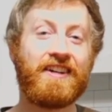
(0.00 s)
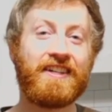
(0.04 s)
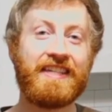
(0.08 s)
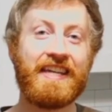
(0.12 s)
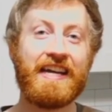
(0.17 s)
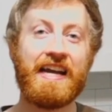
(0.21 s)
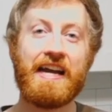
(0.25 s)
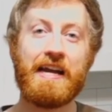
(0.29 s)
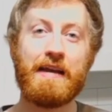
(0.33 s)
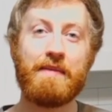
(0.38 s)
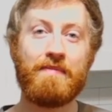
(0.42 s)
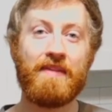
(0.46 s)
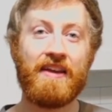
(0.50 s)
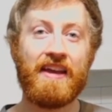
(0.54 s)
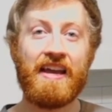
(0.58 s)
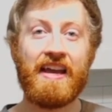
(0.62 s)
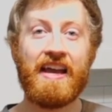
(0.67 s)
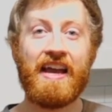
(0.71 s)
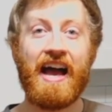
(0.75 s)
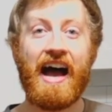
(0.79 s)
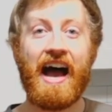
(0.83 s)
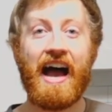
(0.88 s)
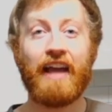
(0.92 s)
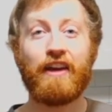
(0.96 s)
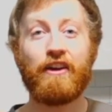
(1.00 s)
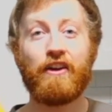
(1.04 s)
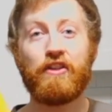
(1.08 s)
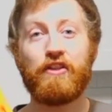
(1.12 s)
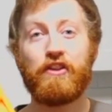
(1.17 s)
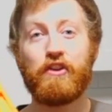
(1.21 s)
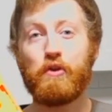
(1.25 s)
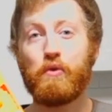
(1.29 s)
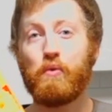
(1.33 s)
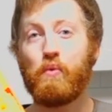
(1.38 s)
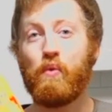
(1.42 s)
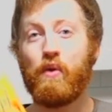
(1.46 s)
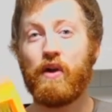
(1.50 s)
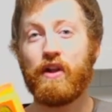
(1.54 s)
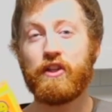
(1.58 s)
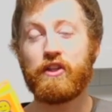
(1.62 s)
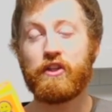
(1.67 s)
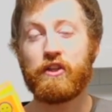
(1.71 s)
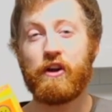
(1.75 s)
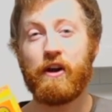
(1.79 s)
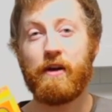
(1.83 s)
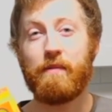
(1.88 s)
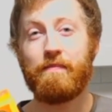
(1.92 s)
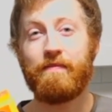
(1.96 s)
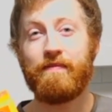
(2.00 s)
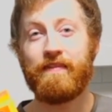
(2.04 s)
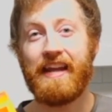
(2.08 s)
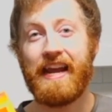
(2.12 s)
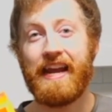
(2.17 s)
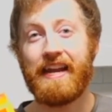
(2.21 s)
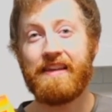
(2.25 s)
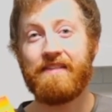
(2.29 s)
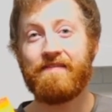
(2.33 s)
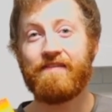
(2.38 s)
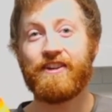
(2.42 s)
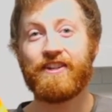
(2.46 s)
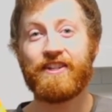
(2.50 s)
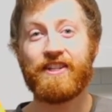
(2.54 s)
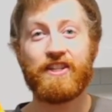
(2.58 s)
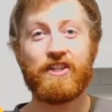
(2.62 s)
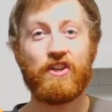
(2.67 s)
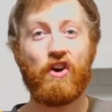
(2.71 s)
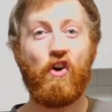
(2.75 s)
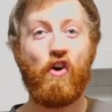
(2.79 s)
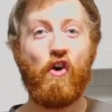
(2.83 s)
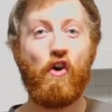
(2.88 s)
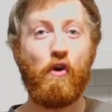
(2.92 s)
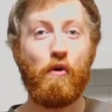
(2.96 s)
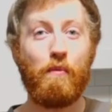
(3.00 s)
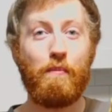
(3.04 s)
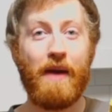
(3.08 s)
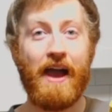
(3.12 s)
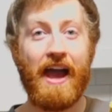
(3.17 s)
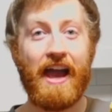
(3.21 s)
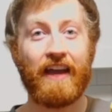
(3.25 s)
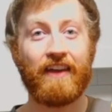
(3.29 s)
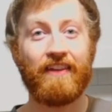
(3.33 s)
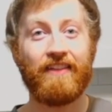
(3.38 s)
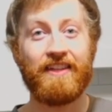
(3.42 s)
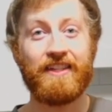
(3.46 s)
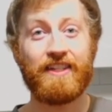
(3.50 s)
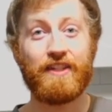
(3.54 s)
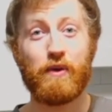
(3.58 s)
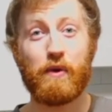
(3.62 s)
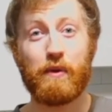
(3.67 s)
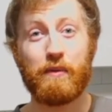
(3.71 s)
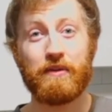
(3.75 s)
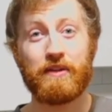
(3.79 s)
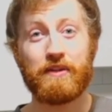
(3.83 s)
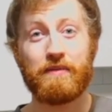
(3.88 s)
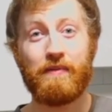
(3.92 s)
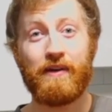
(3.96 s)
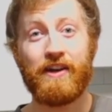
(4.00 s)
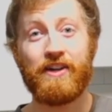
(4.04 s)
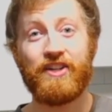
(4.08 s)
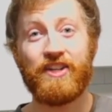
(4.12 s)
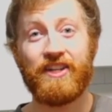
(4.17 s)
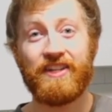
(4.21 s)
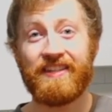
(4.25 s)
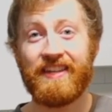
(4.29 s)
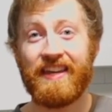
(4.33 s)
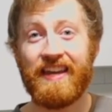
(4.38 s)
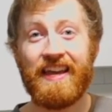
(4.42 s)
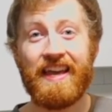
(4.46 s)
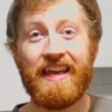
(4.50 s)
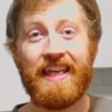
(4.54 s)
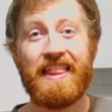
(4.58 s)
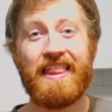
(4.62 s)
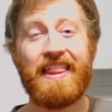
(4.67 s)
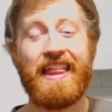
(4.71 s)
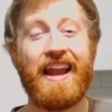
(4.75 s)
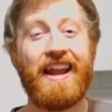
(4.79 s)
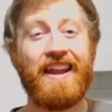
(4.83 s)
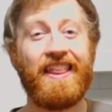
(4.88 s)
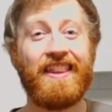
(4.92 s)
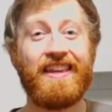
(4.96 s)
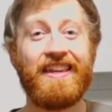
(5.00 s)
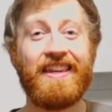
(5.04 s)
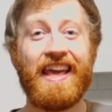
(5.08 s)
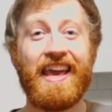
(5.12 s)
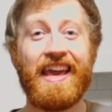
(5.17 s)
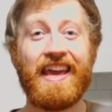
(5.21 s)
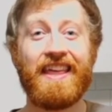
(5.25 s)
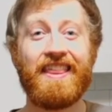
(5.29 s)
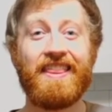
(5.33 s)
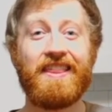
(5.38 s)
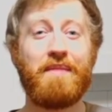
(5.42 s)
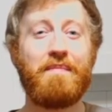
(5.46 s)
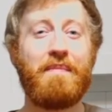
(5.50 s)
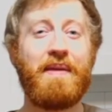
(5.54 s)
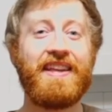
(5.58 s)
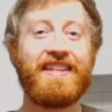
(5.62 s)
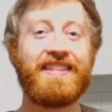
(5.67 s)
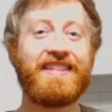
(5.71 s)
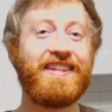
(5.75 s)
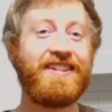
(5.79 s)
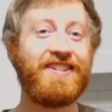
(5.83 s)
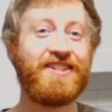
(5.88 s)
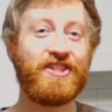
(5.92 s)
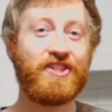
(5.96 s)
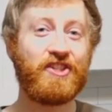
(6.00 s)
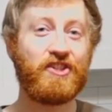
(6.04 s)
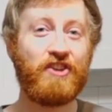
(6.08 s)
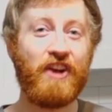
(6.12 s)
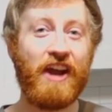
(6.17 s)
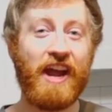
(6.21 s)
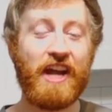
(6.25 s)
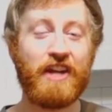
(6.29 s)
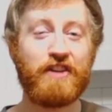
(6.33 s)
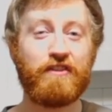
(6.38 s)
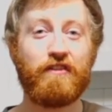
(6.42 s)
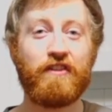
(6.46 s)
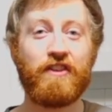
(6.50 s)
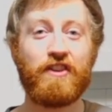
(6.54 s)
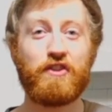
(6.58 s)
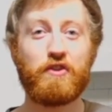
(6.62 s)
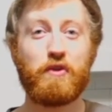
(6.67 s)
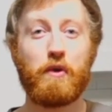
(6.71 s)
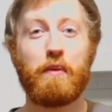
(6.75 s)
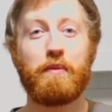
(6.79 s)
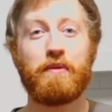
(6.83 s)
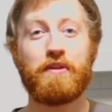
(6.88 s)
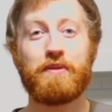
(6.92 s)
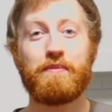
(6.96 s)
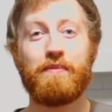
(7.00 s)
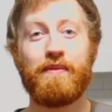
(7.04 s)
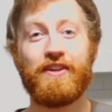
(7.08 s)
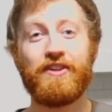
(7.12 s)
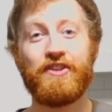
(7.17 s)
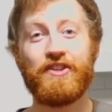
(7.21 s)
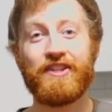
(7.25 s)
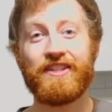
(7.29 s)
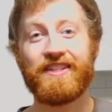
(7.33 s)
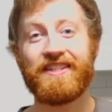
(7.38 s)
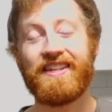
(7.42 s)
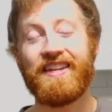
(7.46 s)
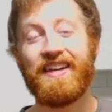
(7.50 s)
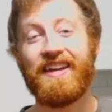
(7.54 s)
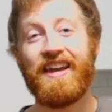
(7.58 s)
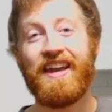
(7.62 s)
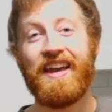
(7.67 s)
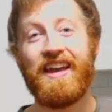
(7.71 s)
time. I go through one Scrub Daddy versus a whole pack of these normal sponges, and at the end of the day, they're basically just trash for those normal sponges.